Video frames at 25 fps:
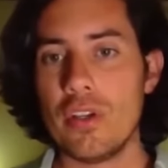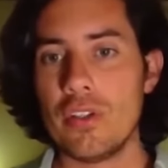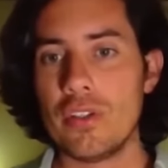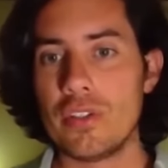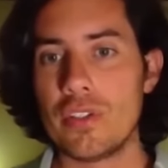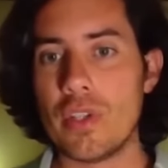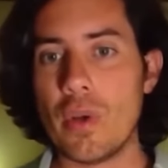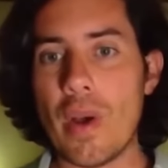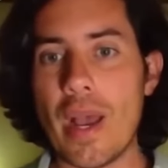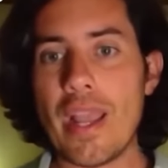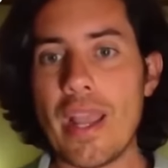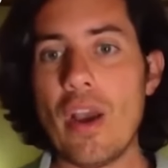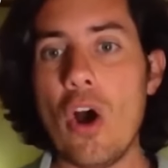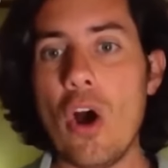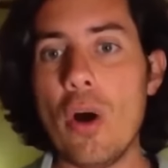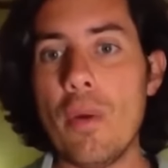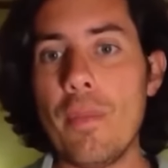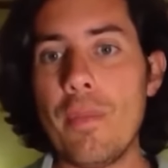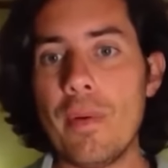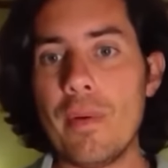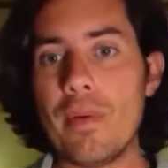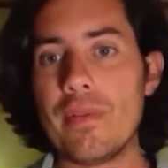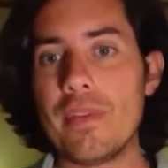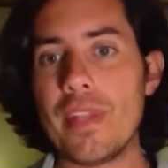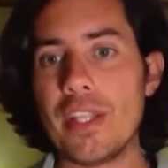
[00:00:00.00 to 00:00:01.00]
So I
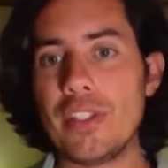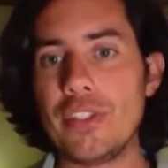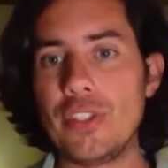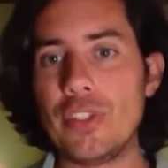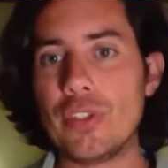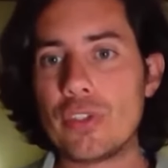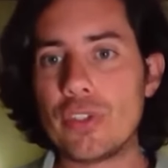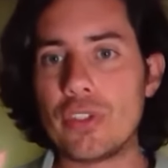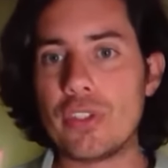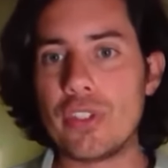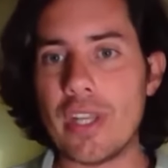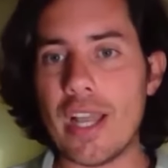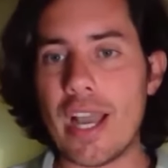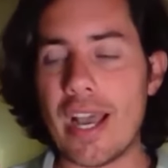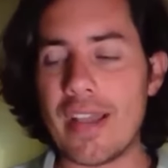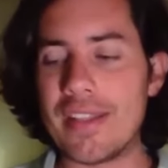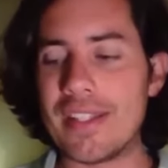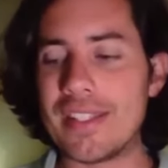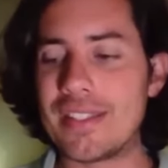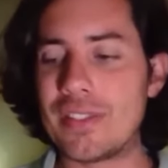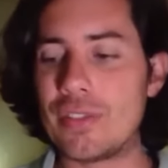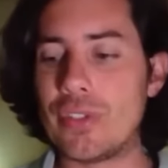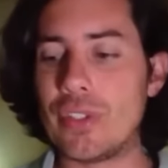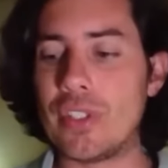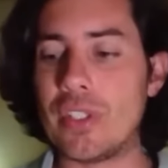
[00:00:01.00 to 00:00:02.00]
hope that you could
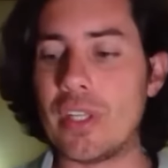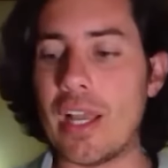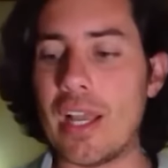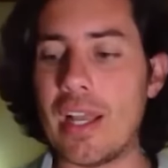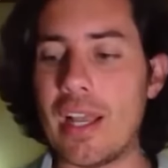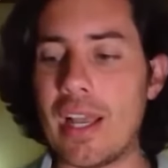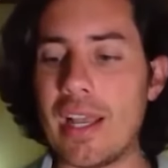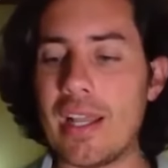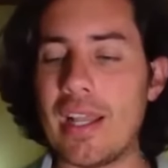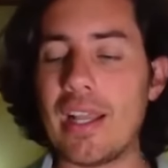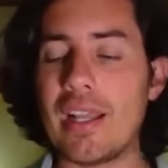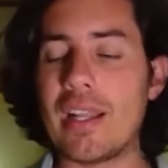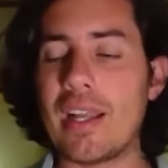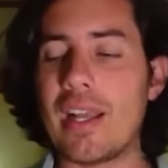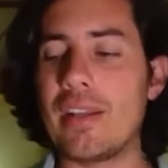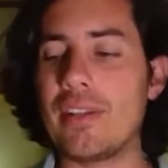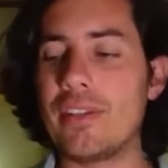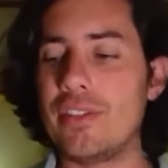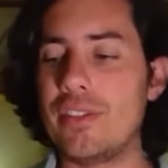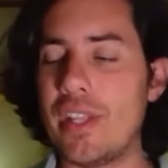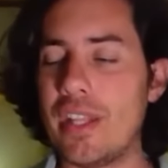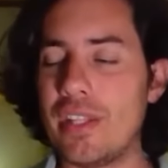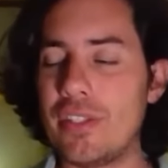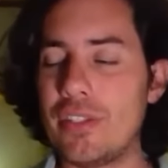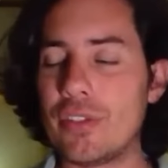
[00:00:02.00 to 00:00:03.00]
understood uh,
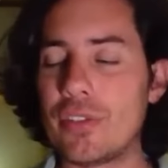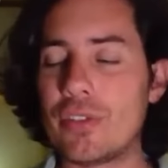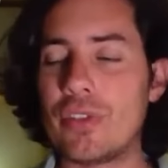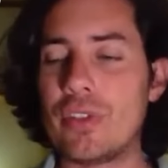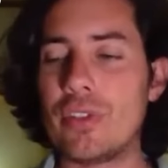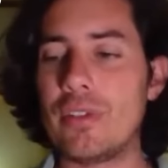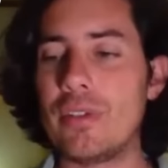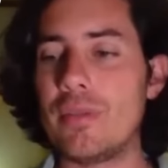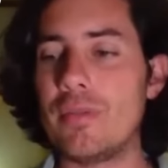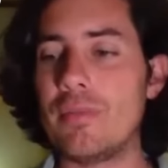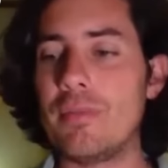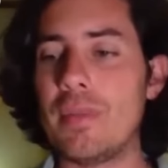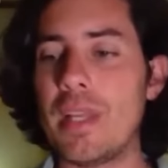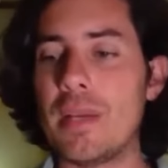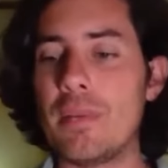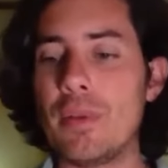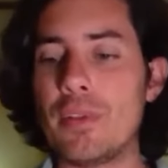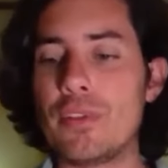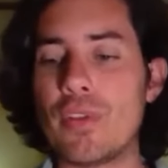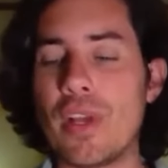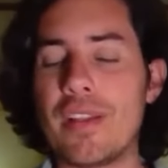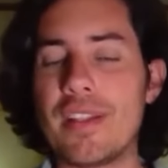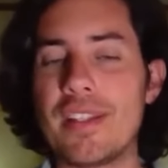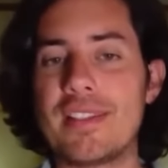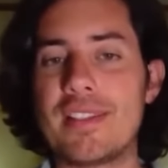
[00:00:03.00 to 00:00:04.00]
that you could be able
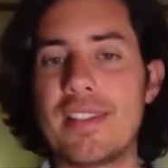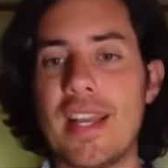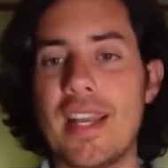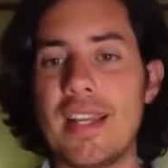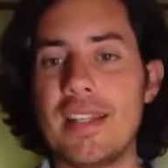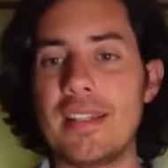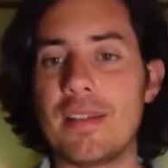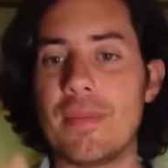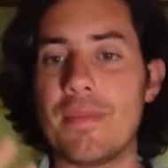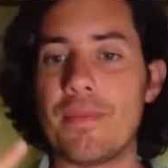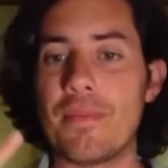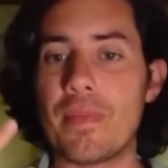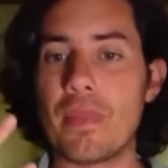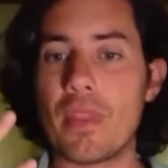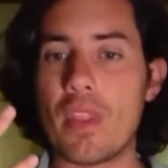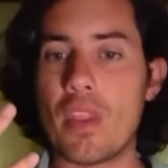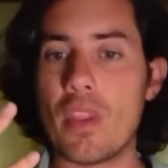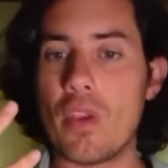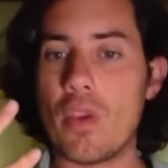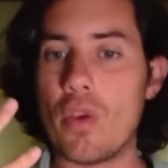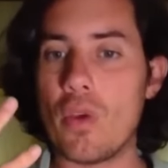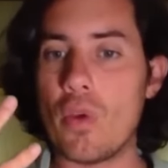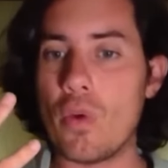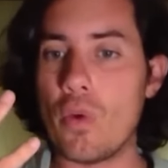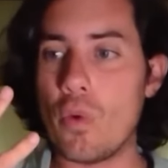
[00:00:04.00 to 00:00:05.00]
to understand
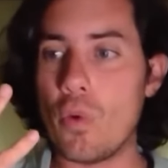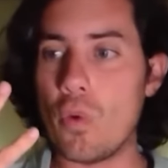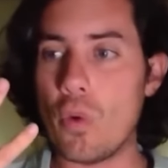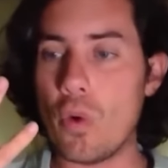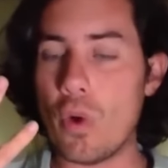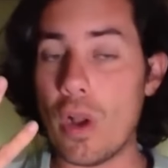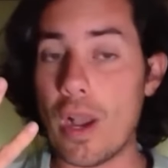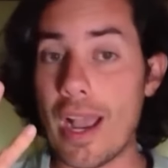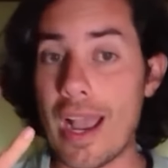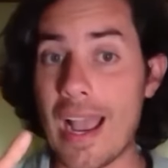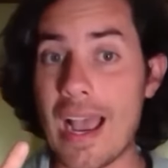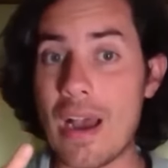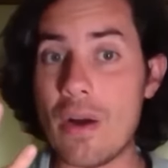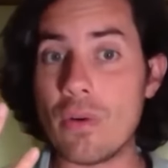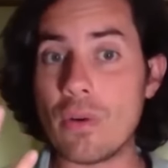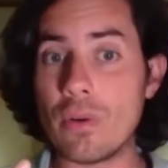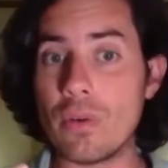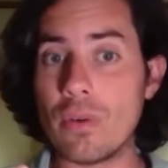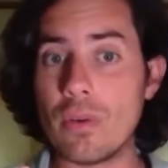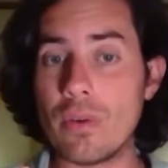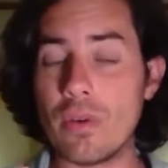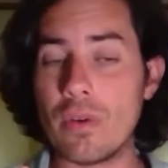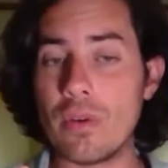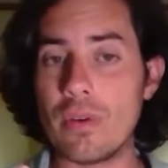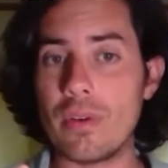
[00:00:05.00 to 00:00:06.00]
how
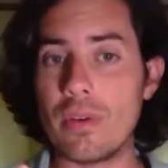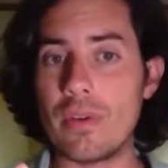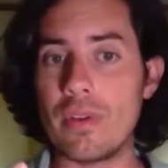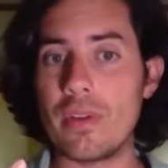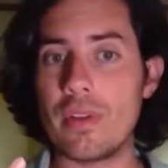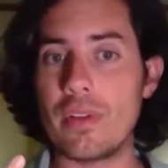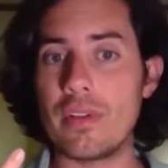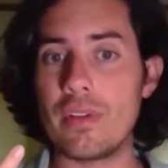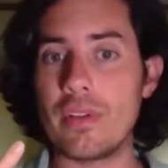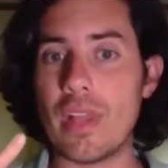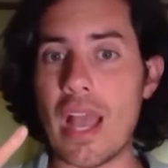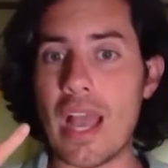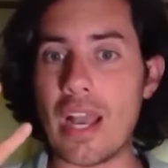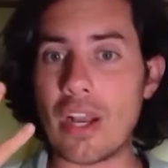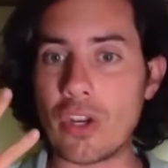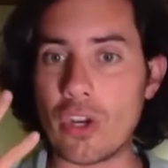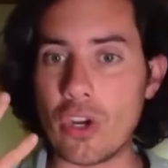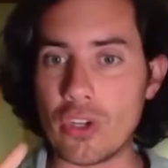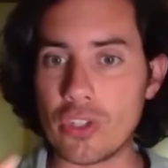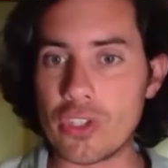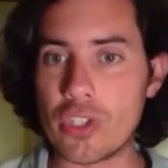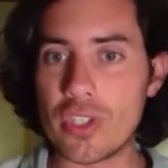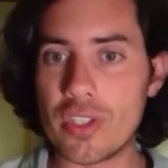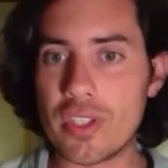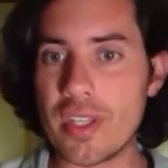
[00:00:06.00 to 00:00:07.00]

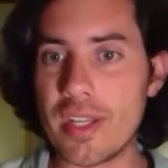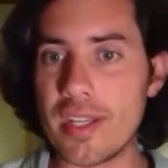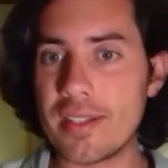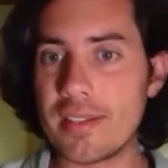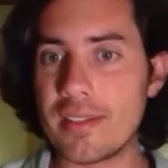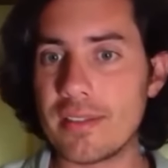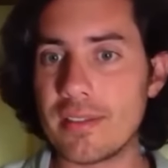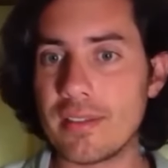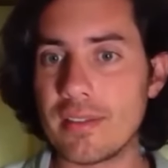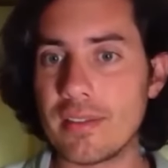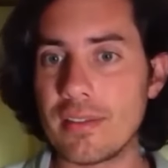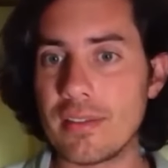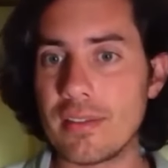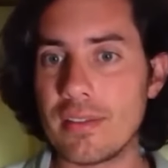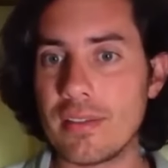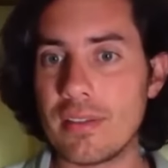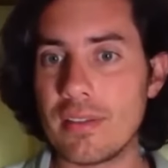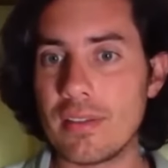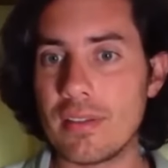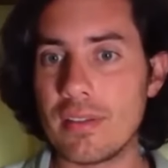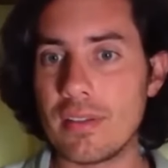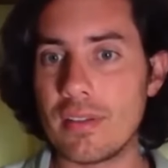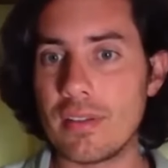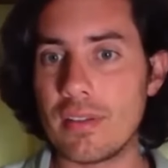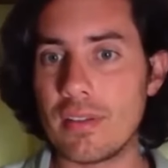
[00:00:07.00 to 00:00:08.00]
unconsciousness
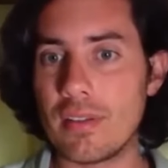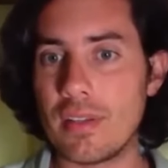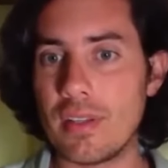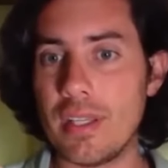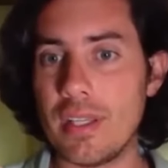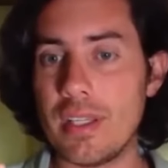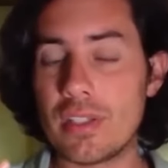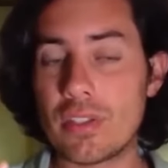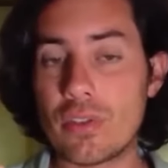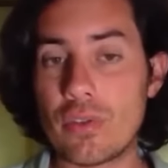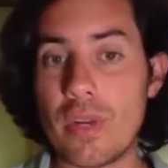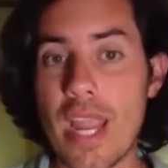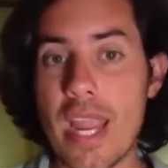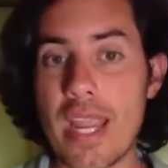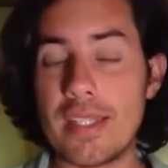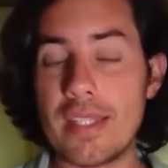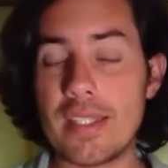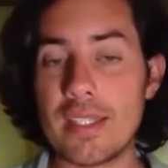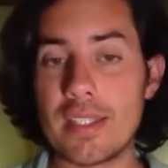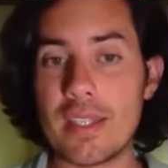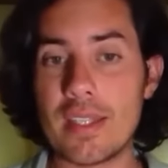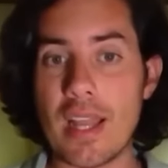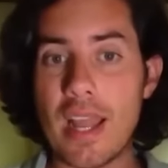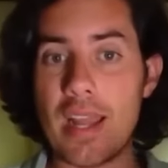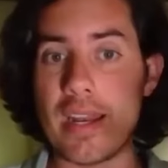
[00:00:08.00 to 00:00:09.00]
is
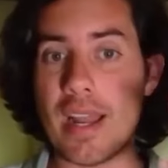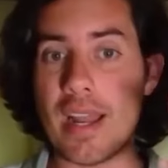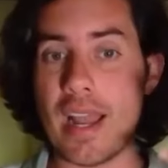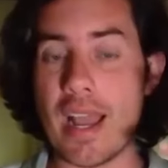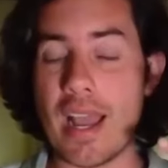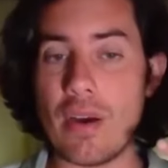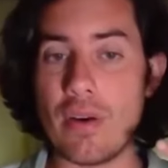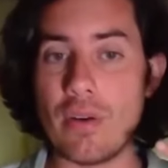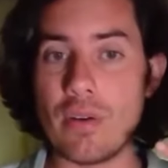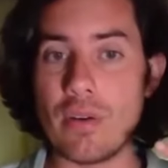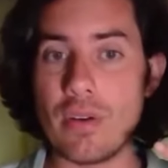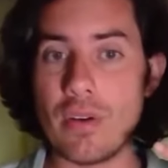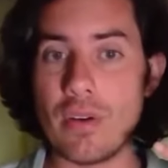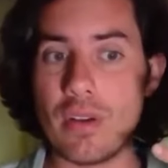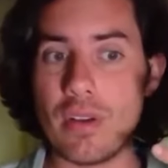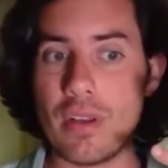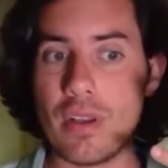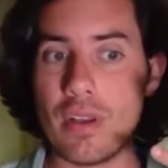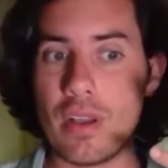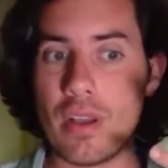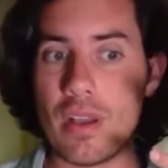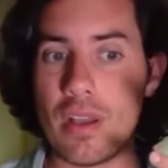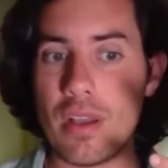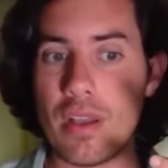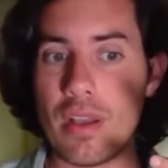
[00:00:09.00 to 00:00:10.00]
created and how
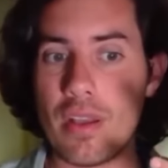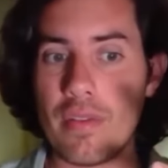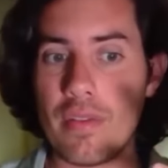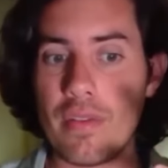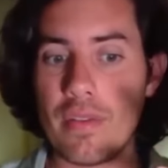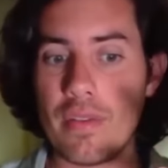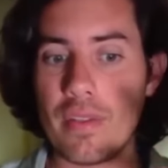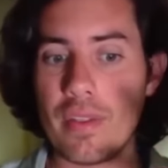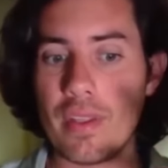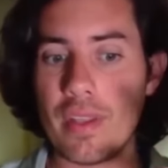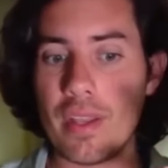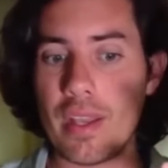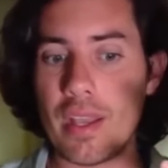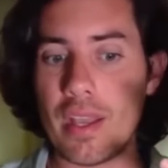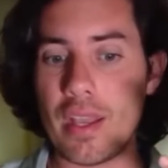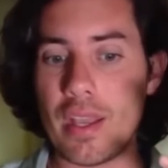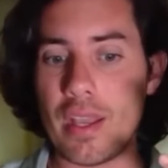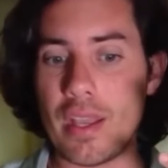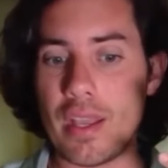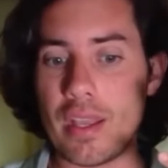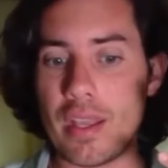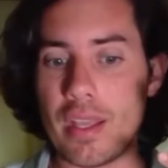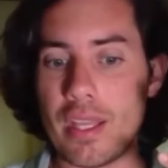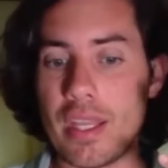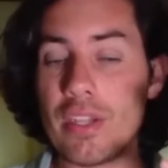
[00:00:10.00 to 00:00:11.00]

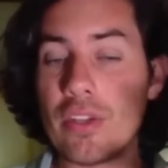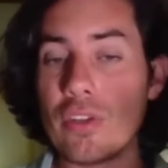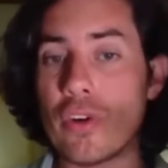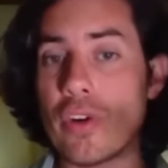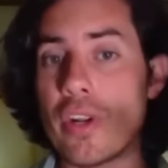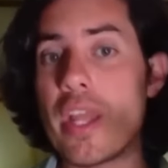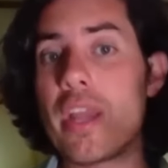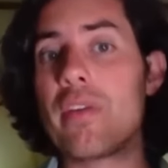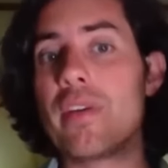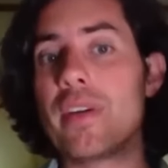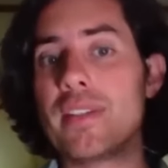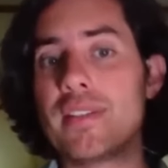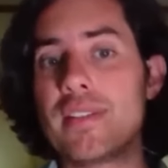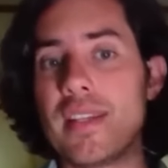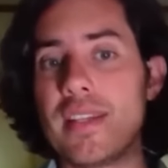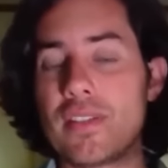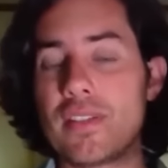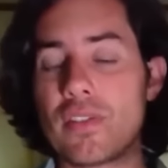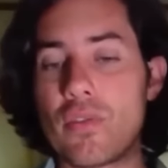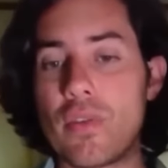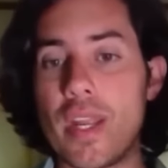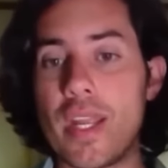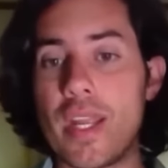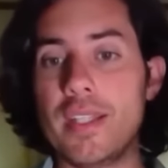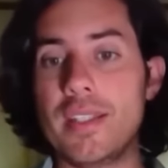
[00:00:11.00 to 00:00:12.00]
incoherence is
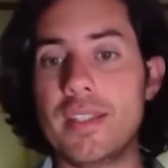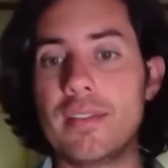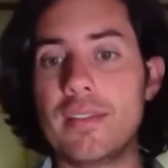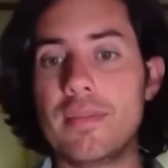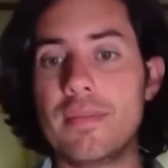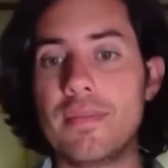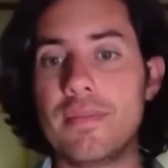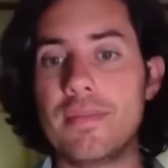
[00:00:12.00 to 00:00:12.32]
created.